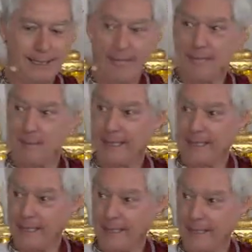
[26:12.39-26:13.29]
And let him
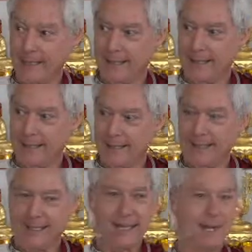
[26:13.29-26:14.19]
stay.
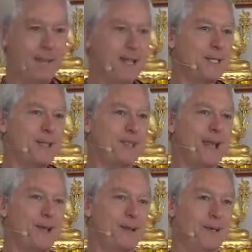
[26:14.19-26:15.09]
And imagine
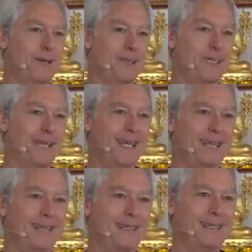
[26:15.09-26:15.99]
if Galileo had
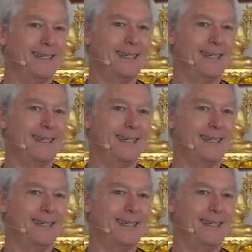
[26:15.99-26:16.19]
stayed